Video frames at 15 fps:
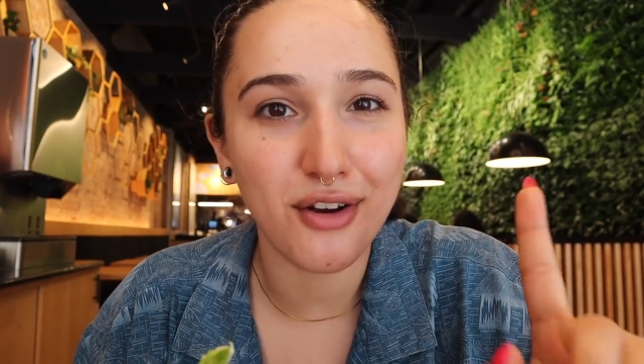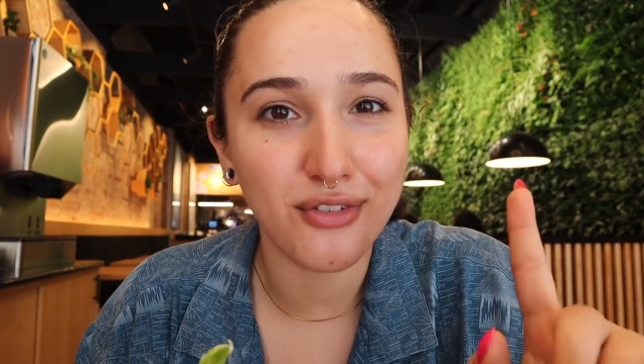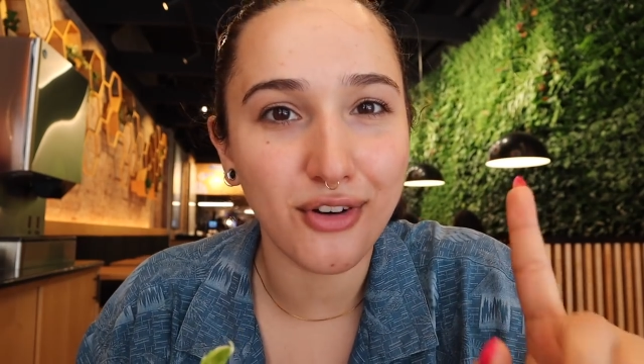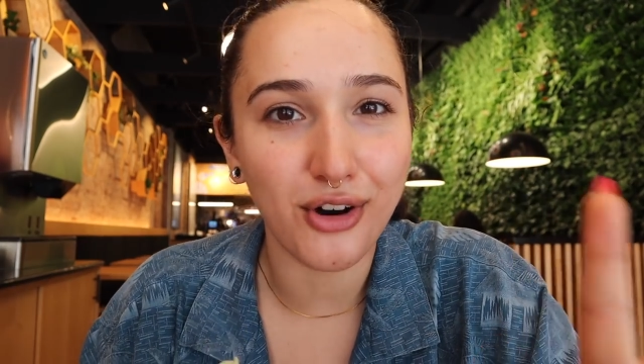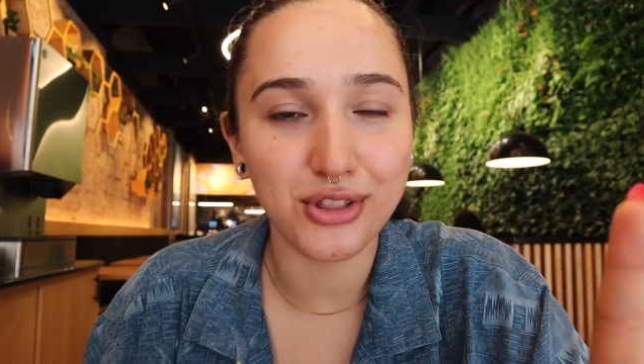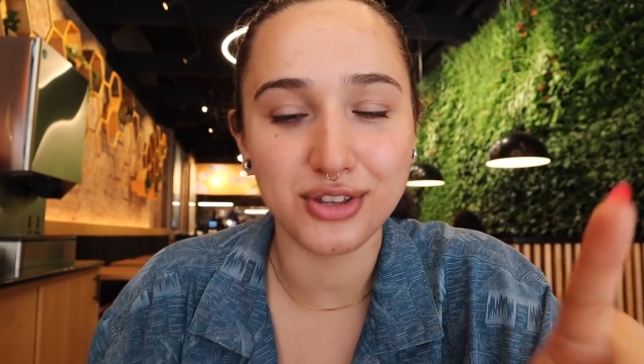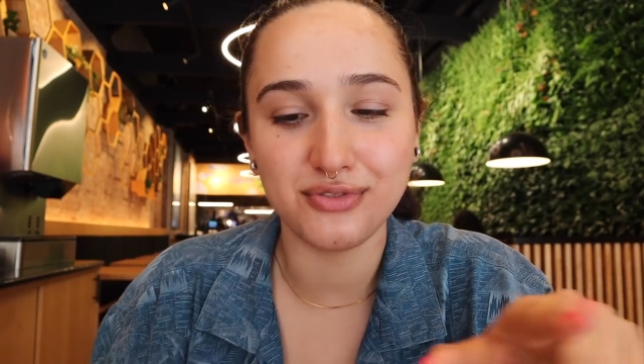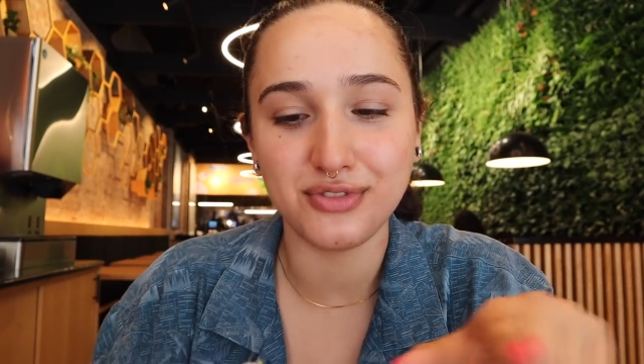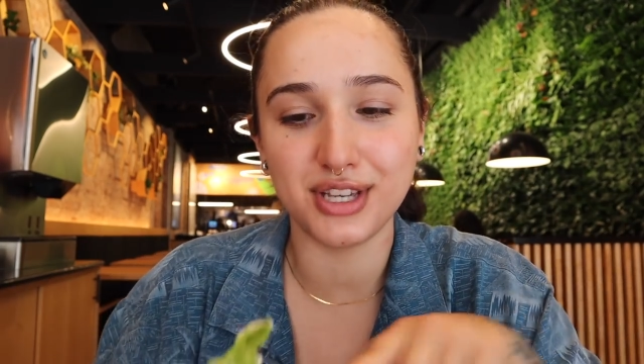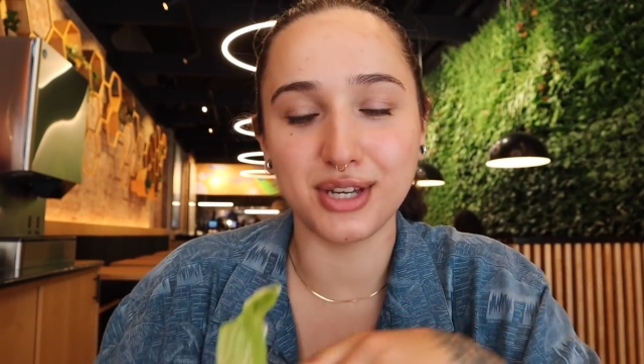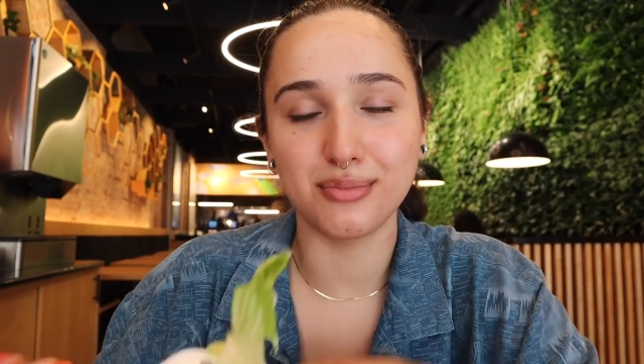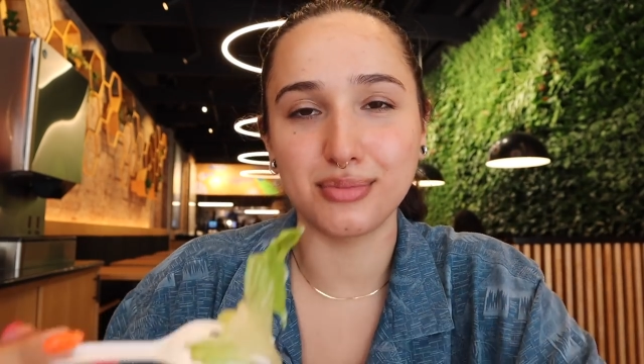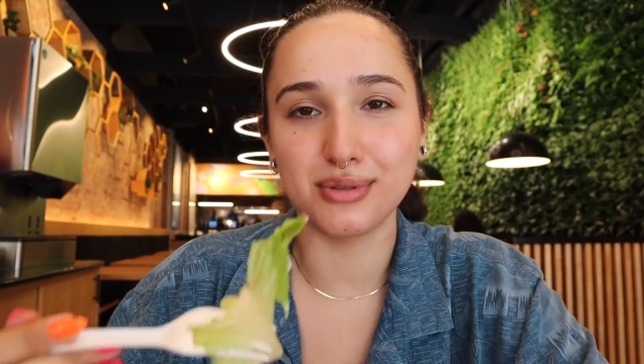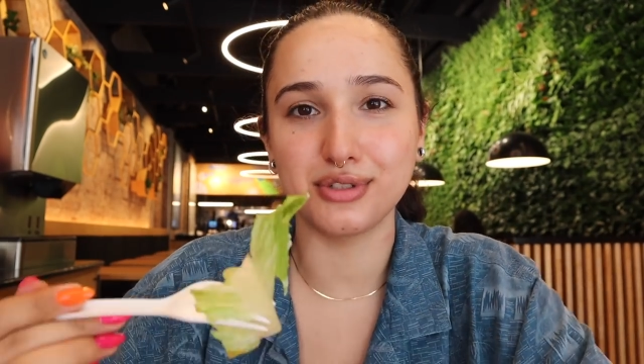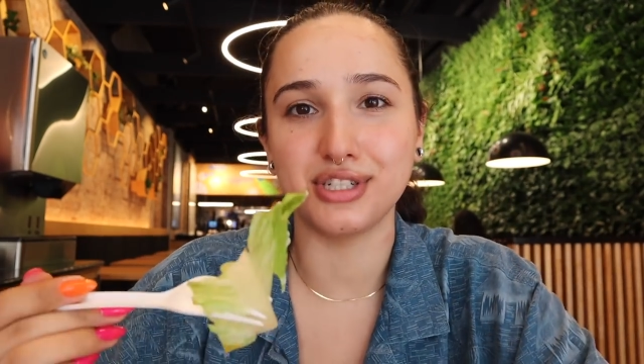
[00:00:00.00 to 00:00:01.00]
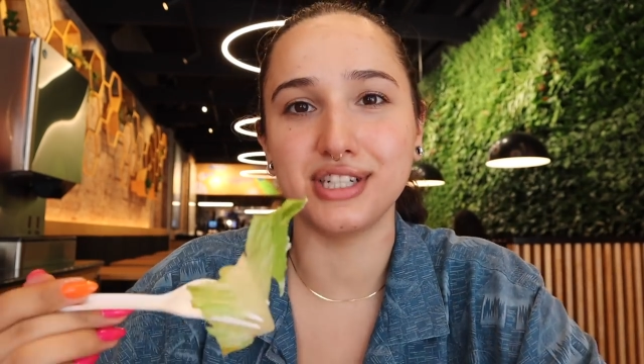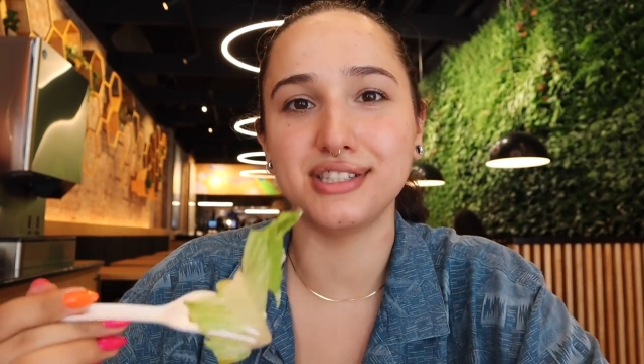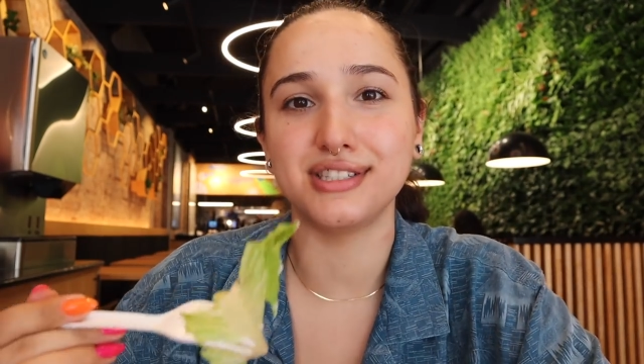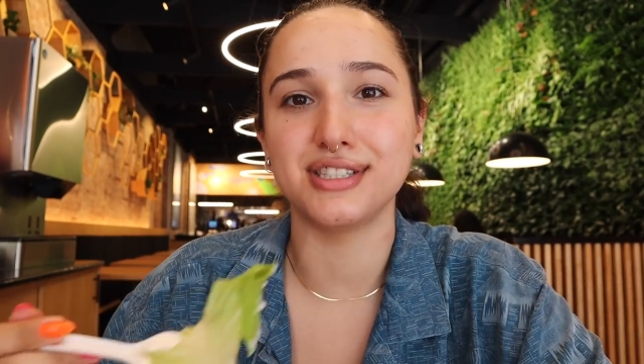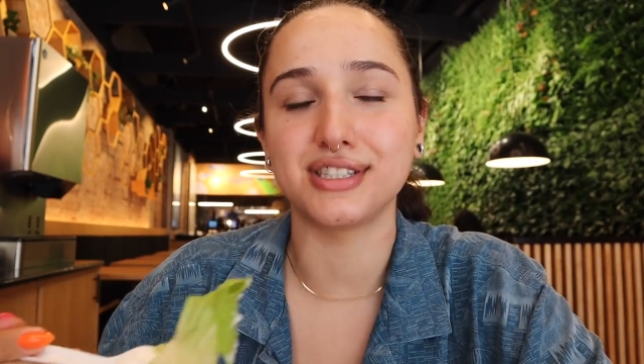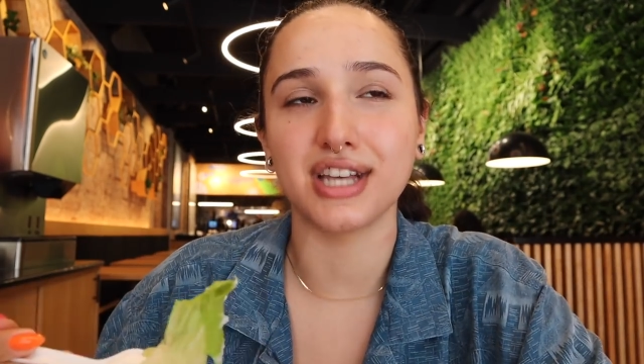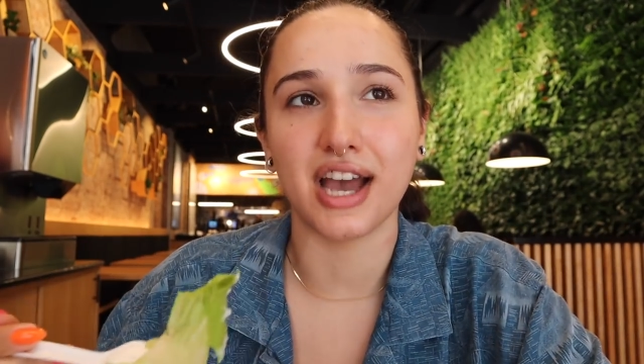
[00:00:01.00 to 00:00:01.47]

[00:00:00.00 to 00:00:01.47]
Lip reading: of all the vegan blue cheeses